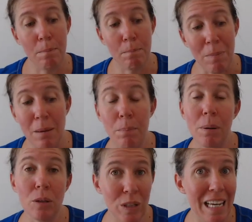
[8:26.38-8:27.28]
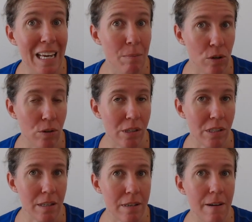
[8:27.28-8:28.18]
but the pill will keep it
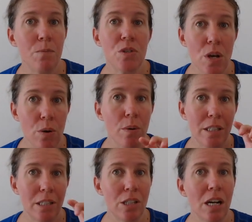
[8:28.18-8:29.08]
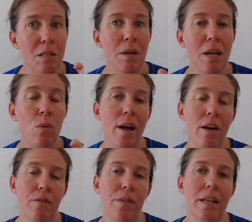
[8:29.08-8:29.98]
constant. So just be
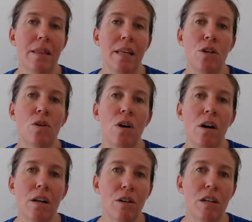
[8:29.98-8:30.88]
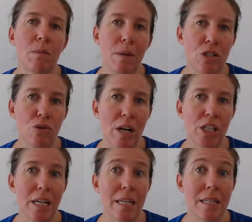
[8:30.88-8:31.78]
aware of that, that you can't look at
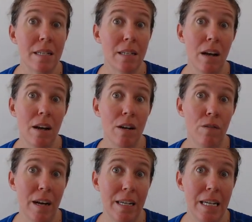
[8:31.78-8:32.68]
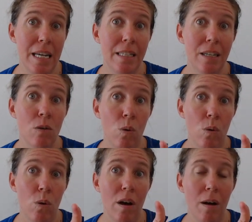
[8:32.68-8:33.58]
menstruation as a sign of undereating
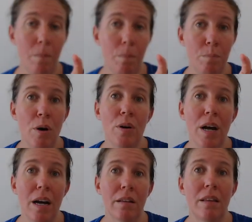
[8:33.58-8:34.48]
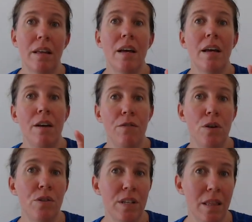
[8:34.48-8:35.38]
or um, bone health if you're
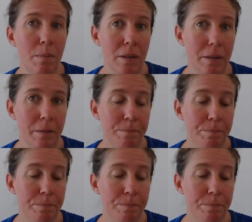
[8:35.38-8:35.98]
using the pill.